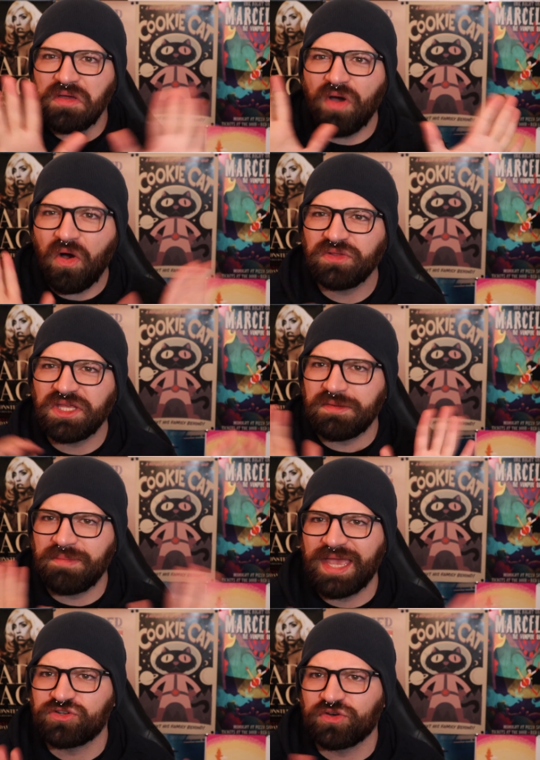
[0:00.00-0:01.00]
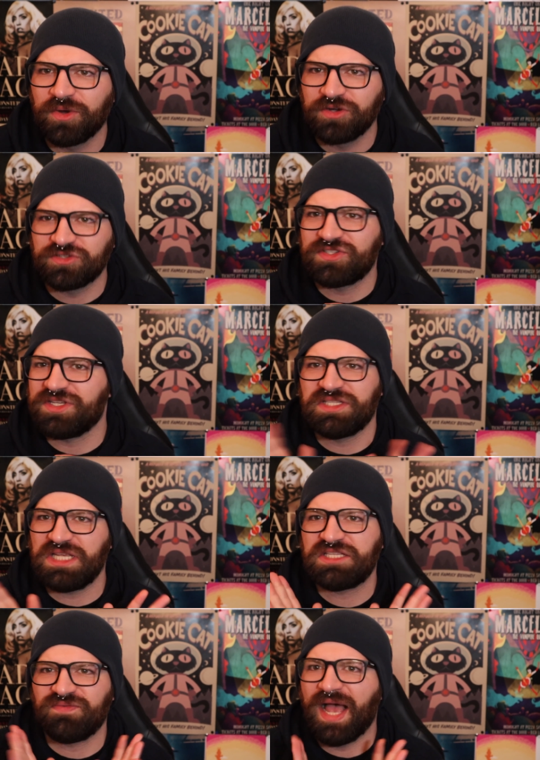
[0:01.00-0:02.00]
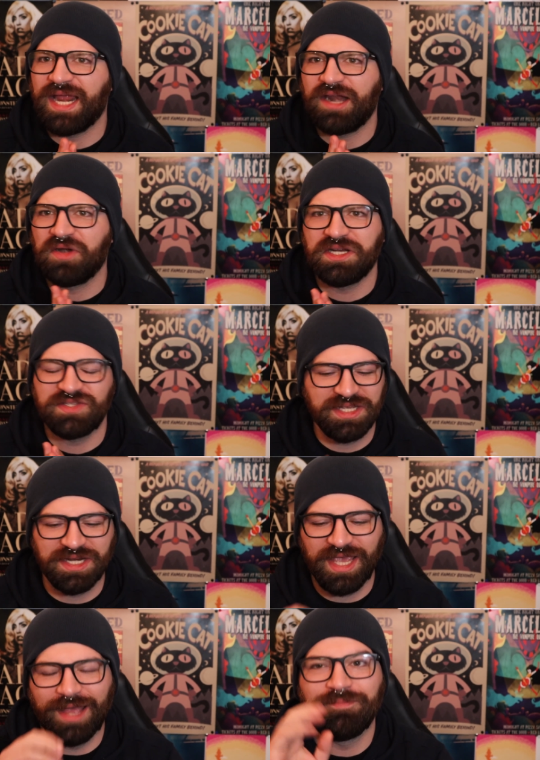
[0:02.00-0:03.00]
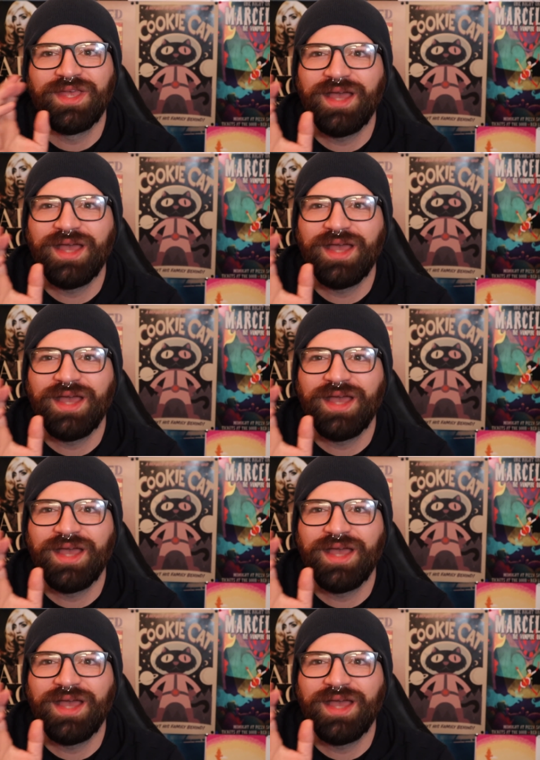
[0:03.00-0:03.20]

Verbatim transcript: Only in major emergencies. It's fine. I don't need to see it again.